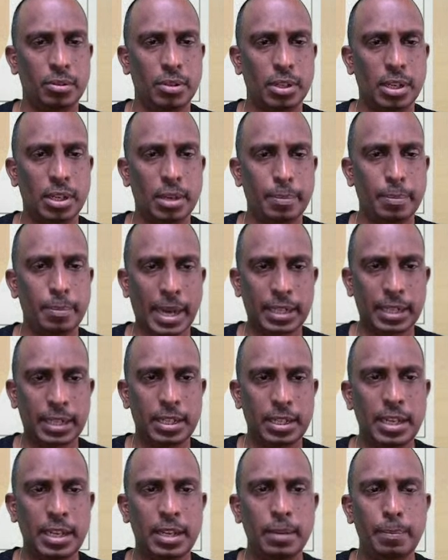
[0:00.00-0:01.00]
a
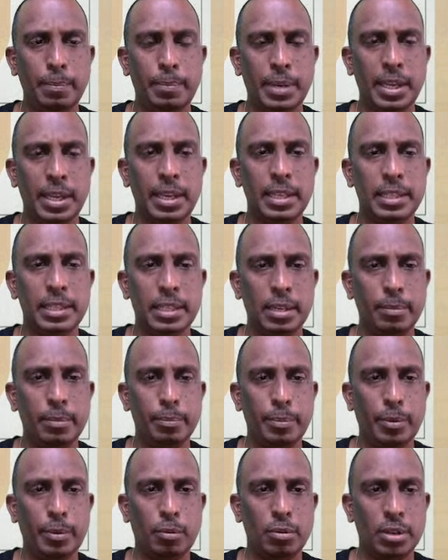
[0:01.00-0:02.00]
bacteria plays an
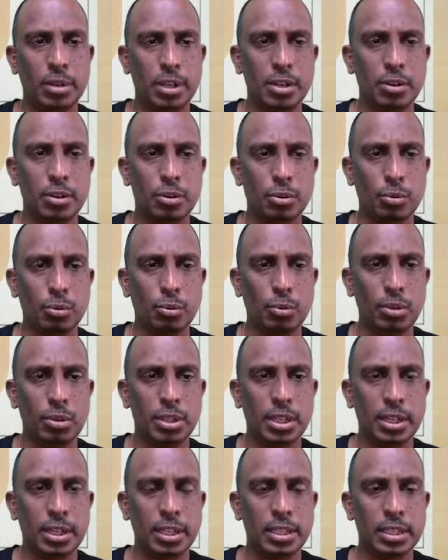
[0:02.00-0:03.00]
important role,
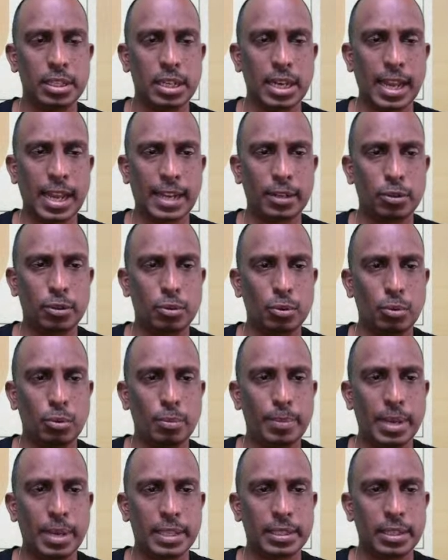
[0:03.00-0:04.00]
that is
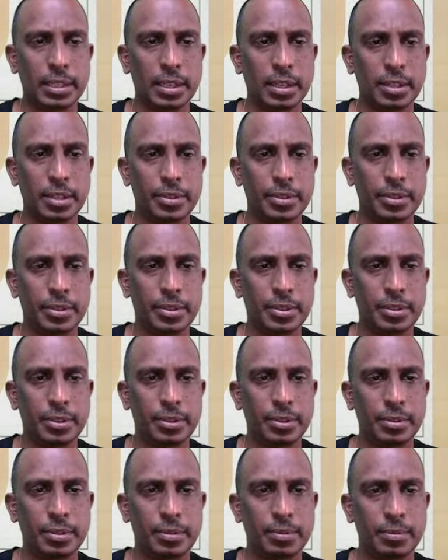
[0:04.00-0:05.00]

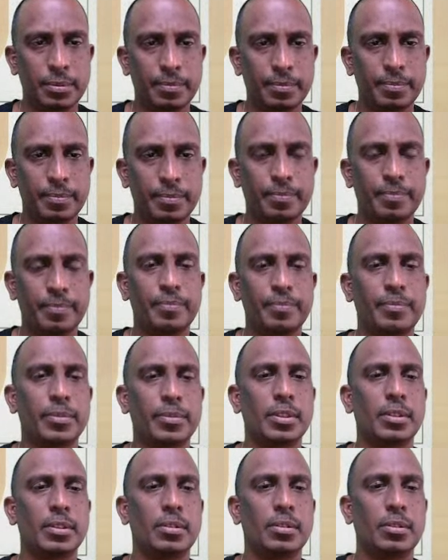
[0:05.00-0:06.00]
lactobacillus.
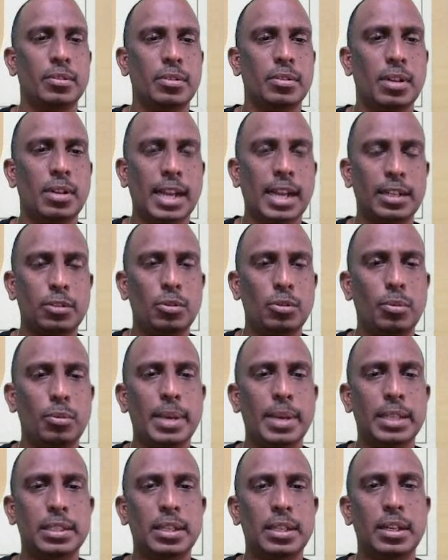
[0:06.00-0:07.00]
So
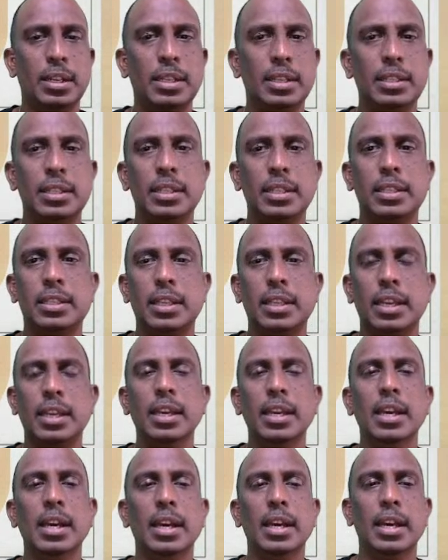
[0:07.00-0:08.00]
lactobacillus is a
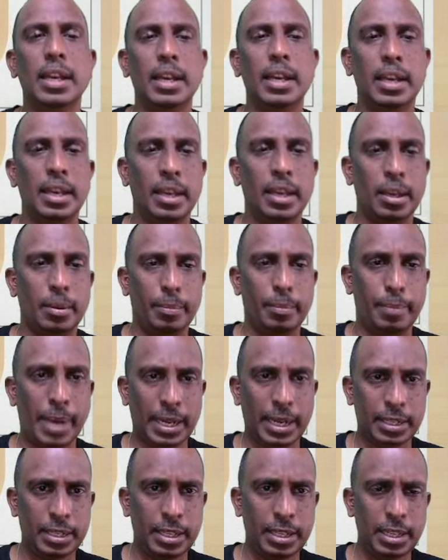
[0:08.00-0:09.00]

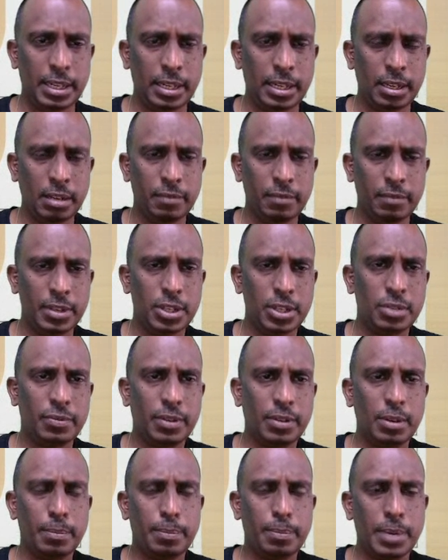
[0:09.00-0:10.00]
bacteria which
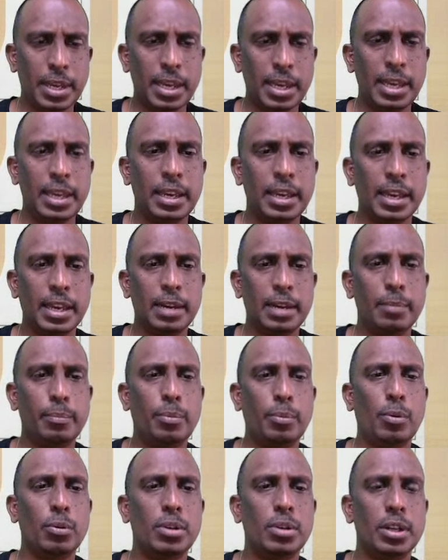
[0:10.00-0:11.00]
will play an
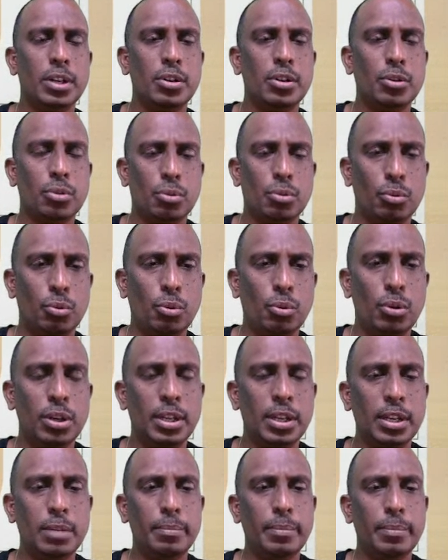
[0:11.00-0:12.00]
important role
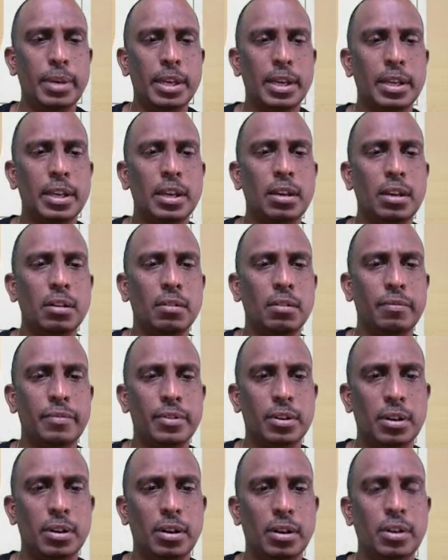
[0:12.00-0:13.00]
in making of
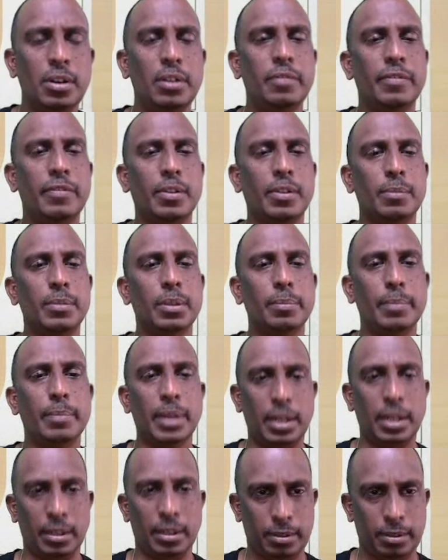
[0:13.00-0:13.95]
curd from the milk.